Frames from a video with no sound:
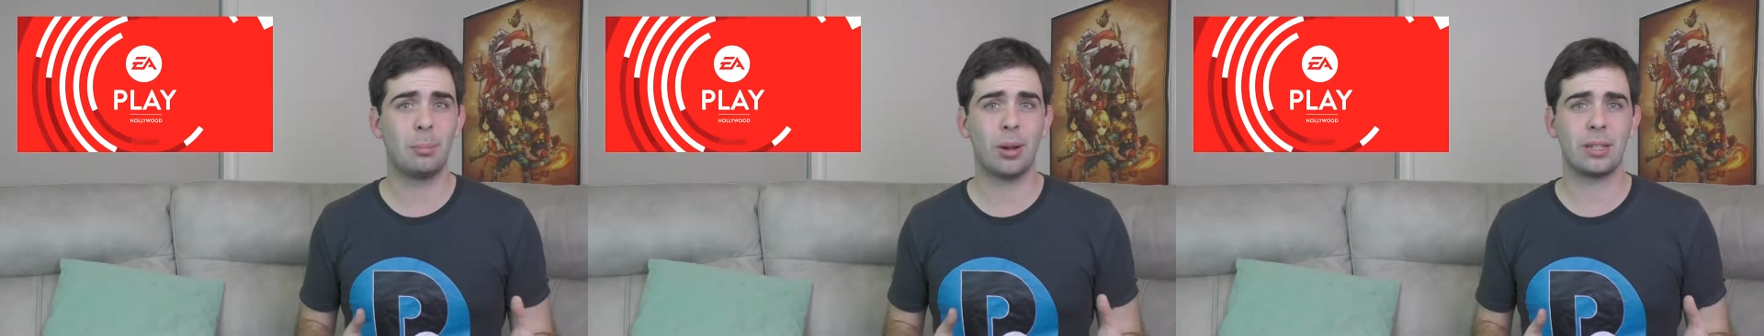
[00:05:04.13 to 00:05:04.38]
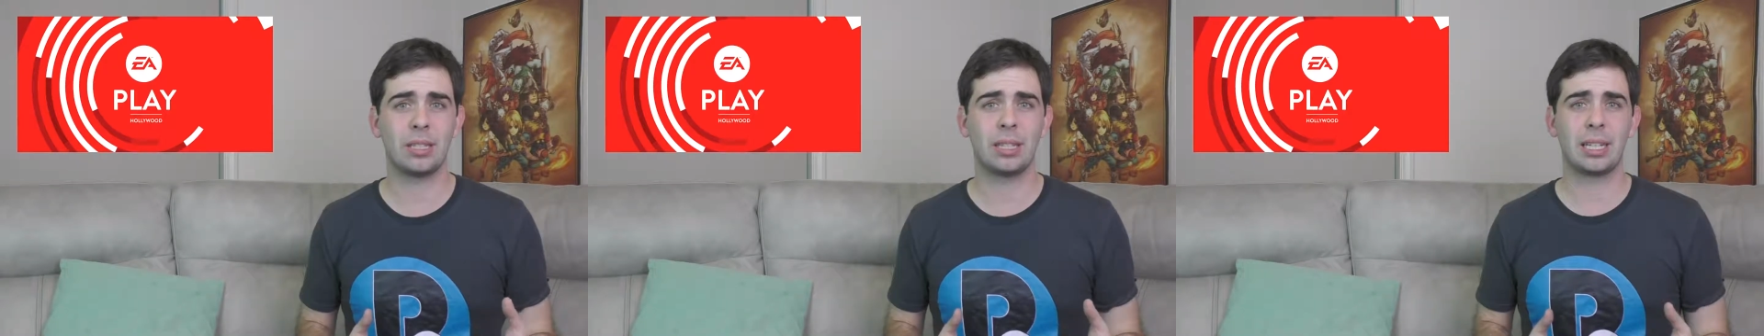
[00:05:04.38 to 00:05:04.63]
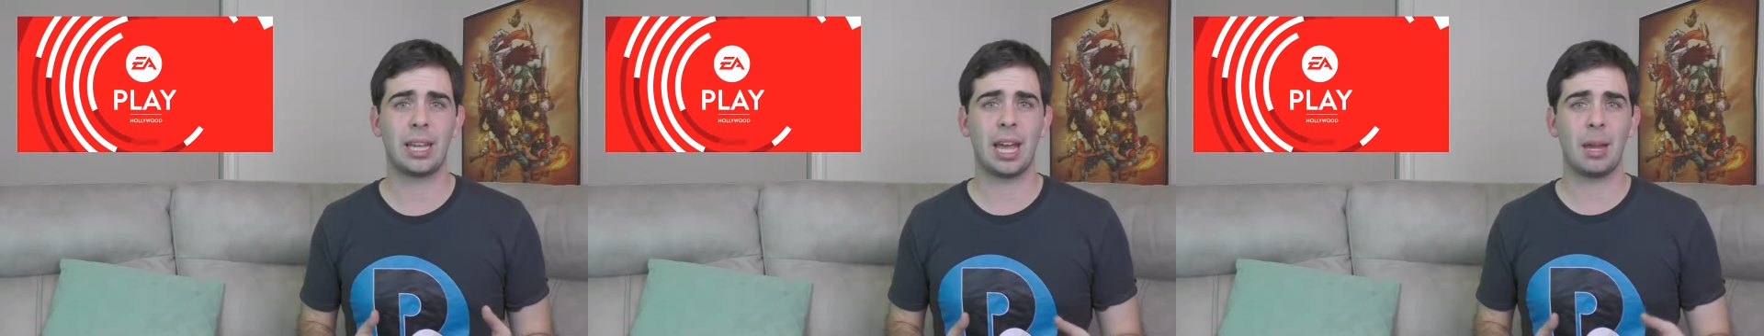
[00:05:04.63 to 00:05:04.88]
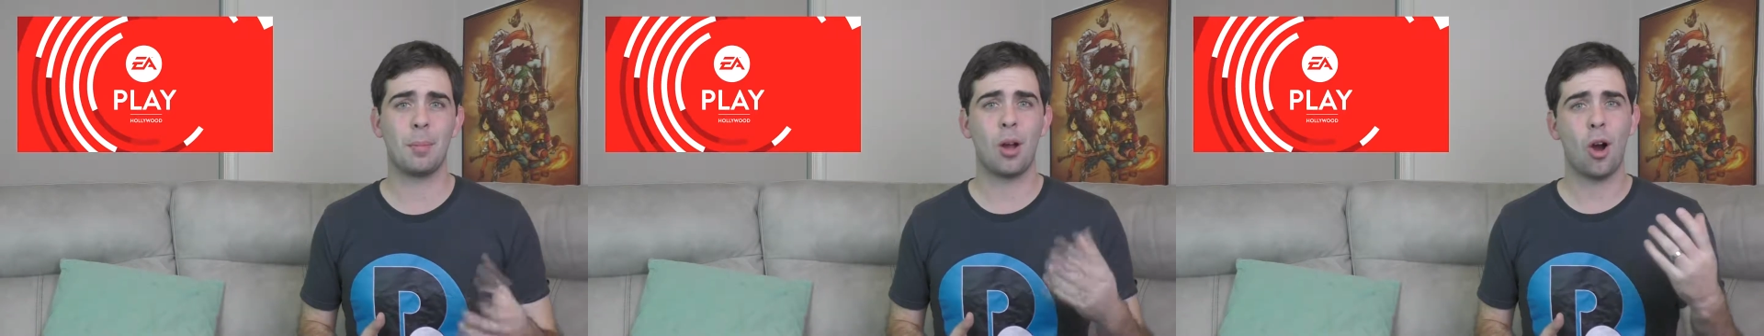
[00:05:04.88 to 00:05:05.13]
present in the
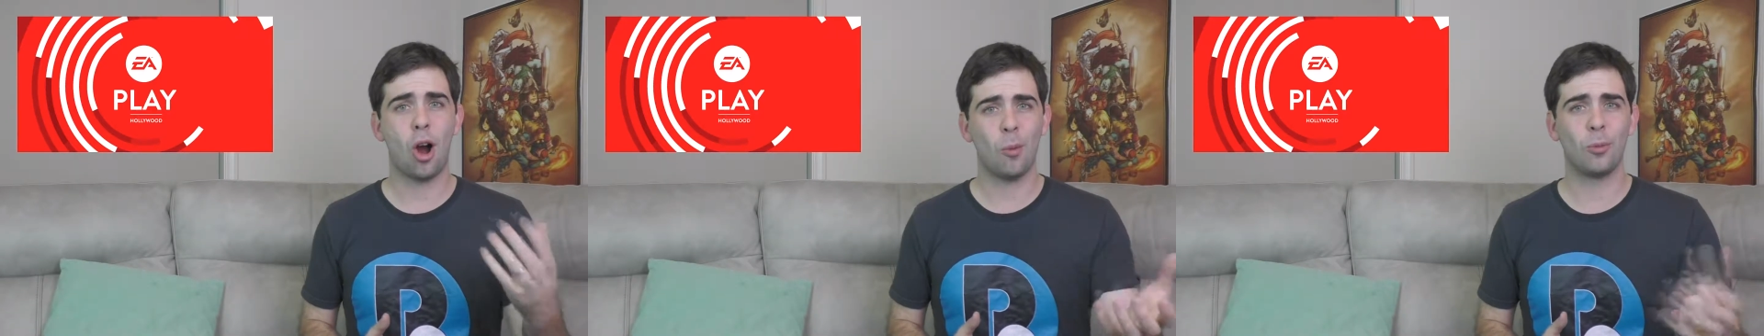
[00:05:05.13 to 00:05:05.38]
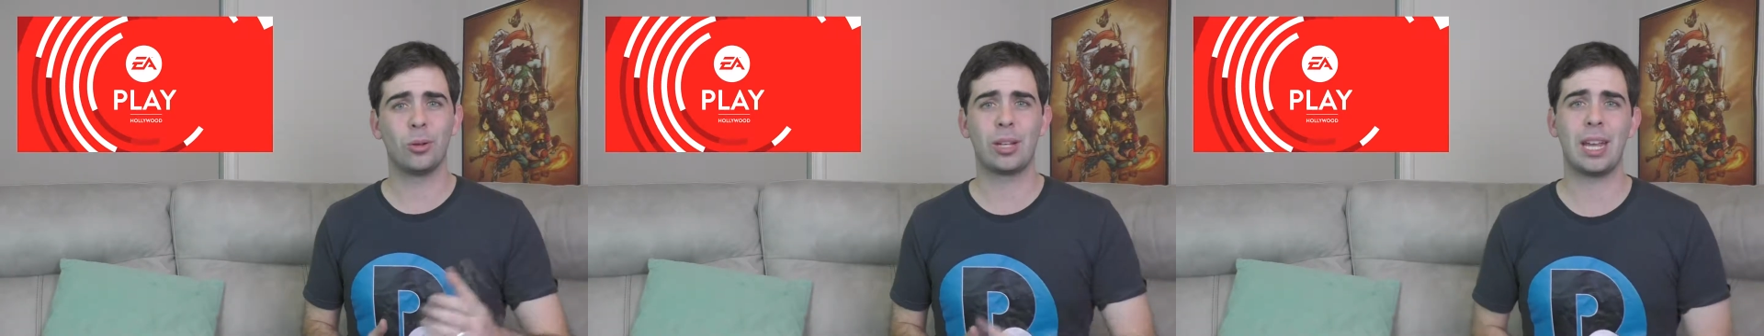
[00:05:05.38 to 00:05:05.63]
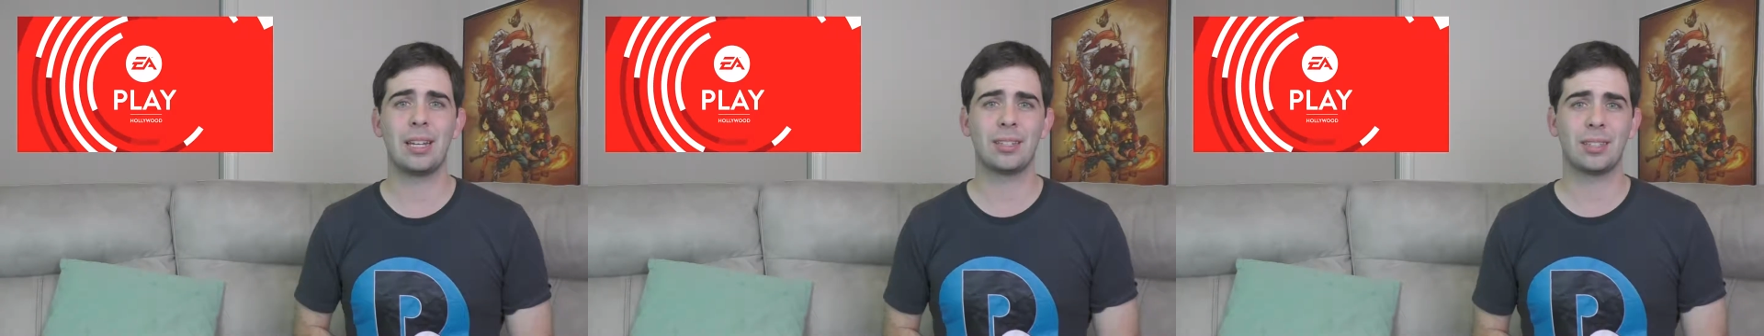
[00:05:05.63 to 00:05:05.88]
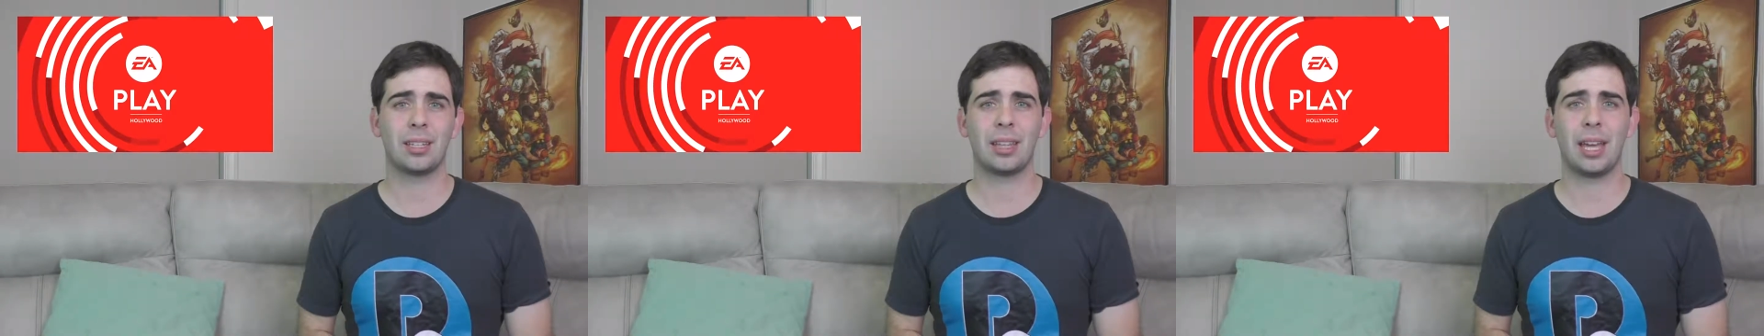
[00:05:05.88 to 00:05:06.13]
game. I'm real keen to
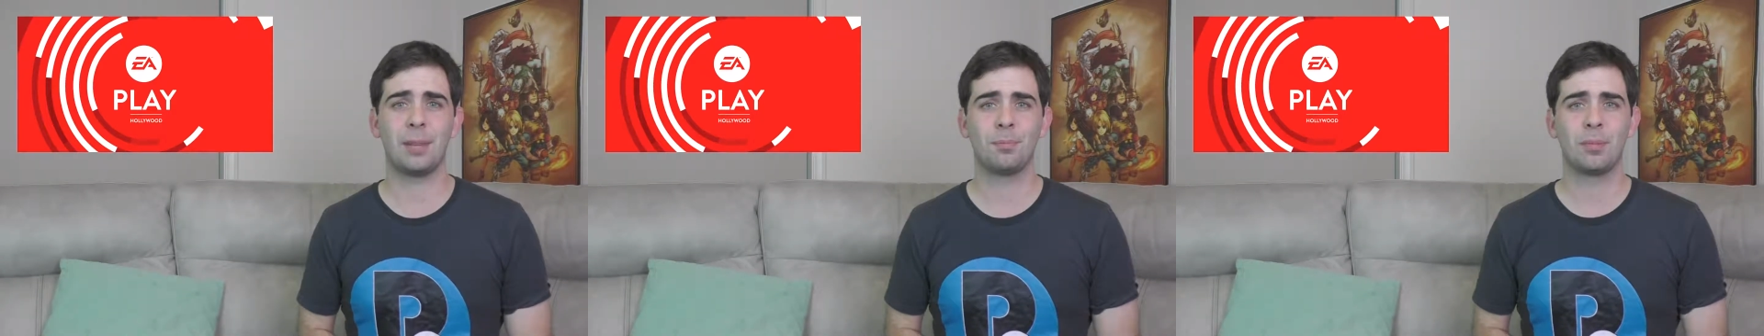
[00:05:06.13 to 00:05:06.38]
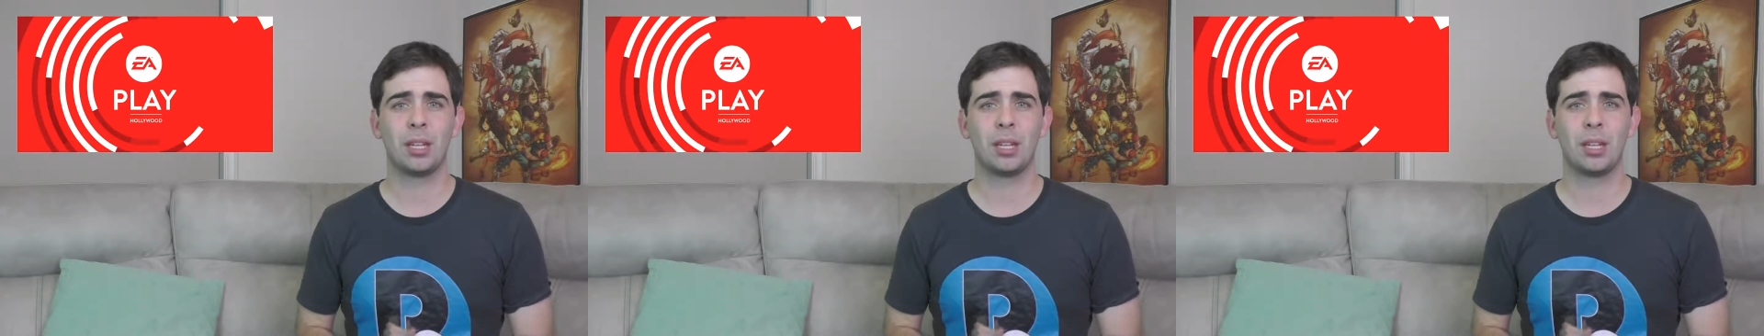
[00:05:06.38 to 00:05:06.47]
see that.